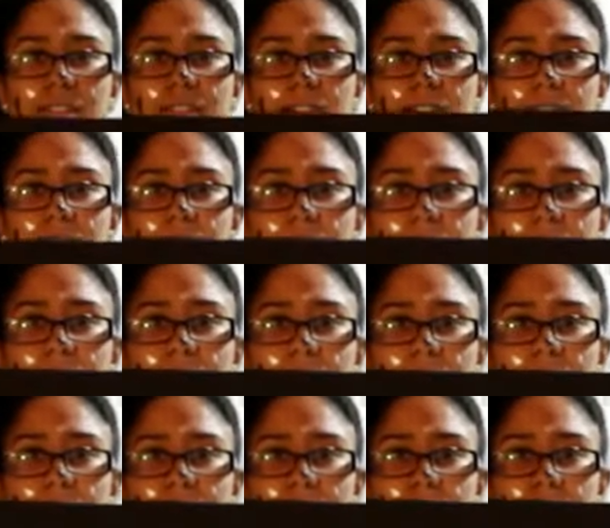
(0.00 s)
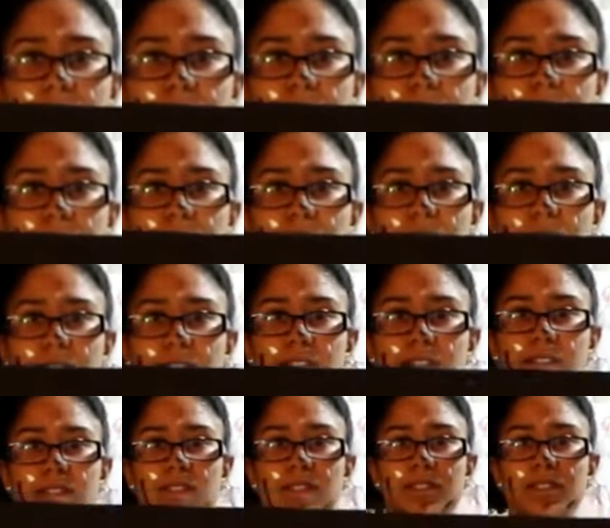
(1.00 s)

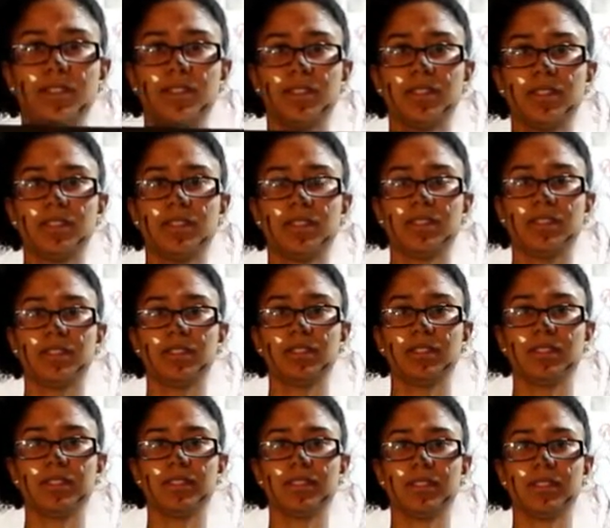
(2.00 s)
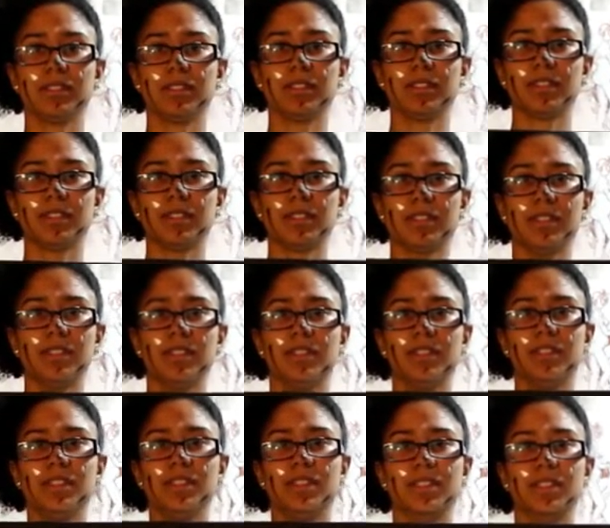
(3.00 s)

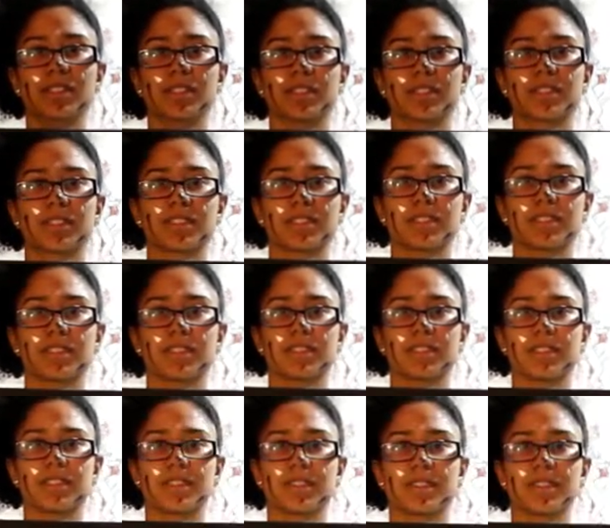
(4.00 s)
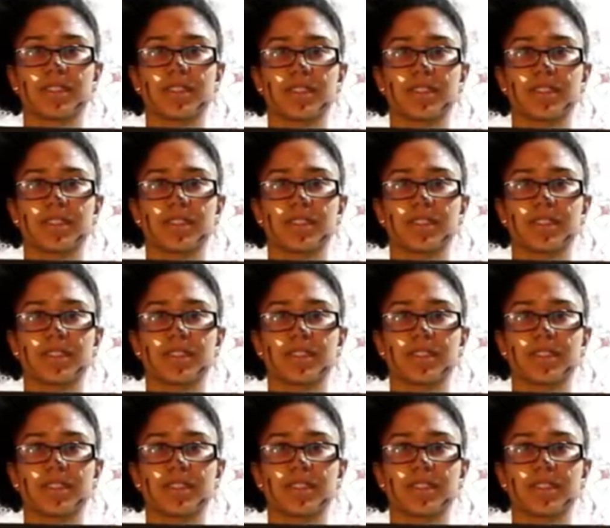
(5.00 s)
[no speech]